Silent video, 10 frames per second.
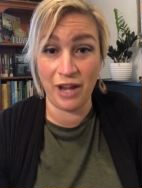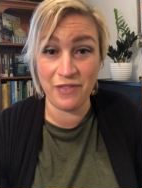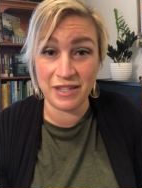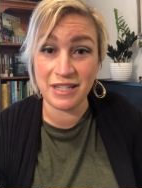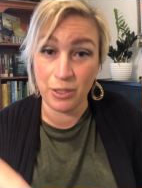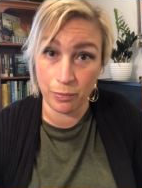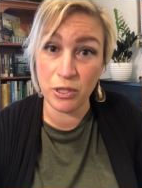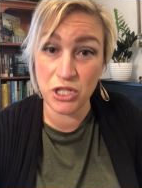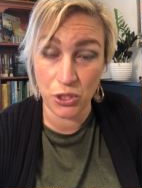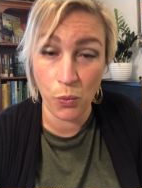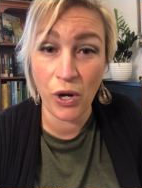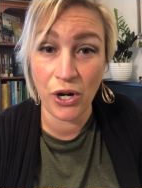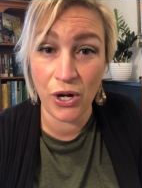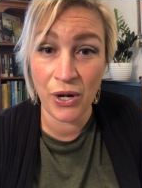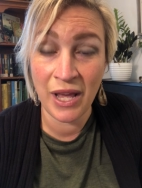had that day to preach the
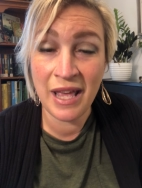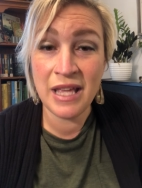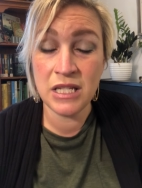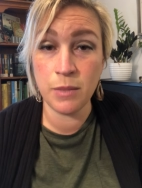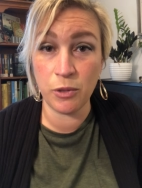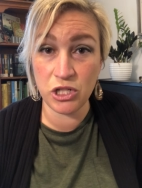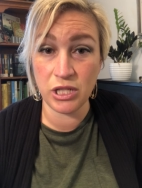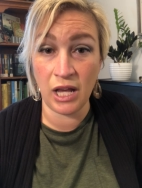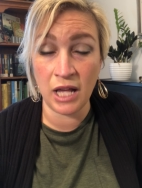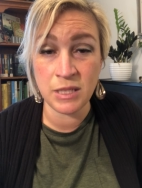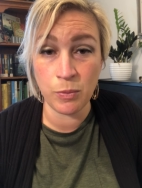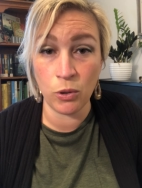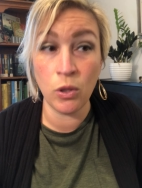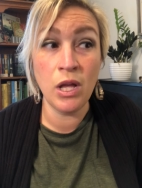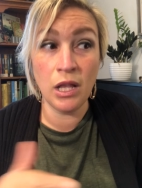word, to preach the
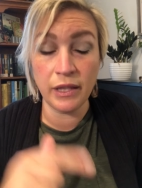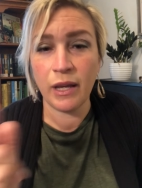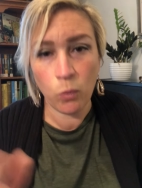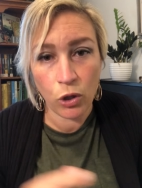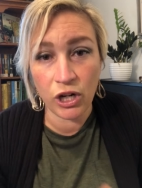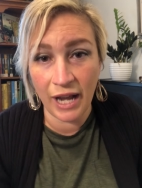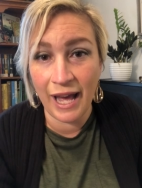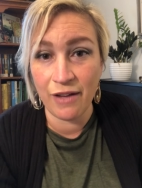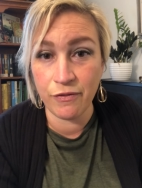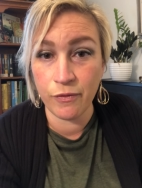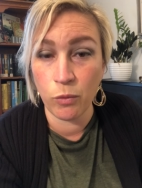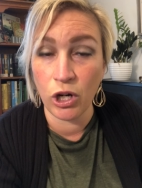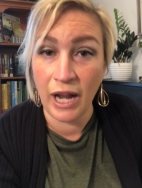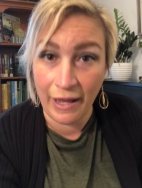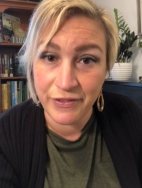gospel, like, we're gonna have, we're
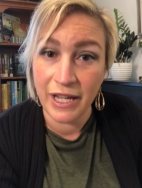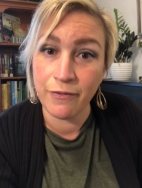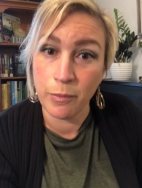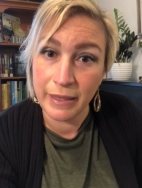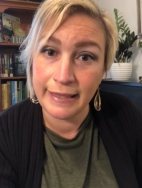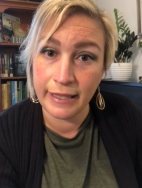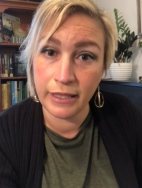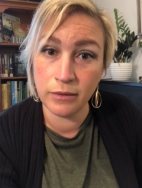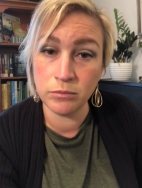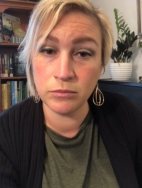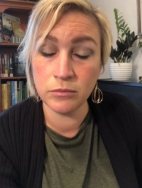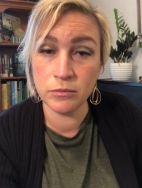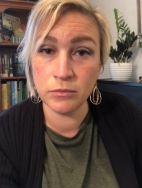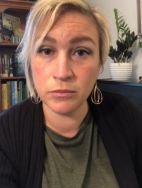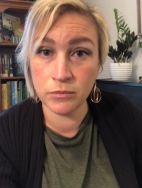gonna have to have a meeting
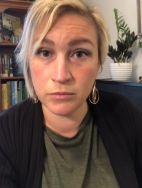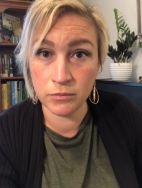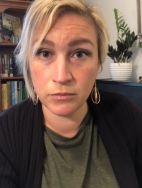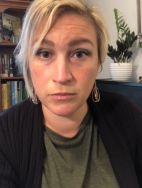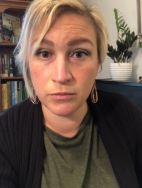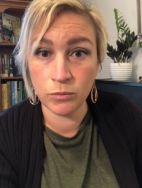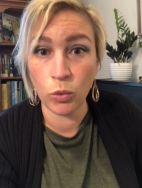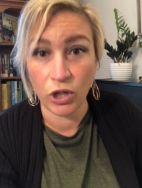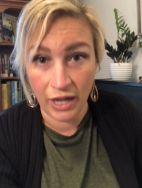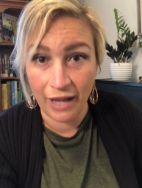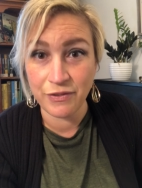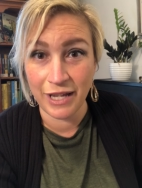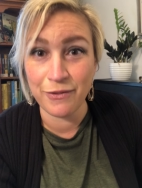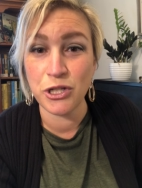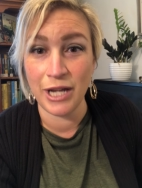we're going to have to
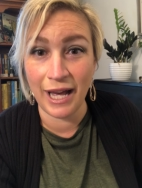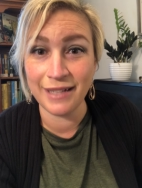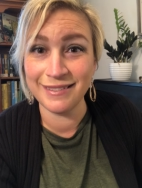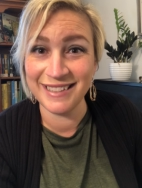have a chat.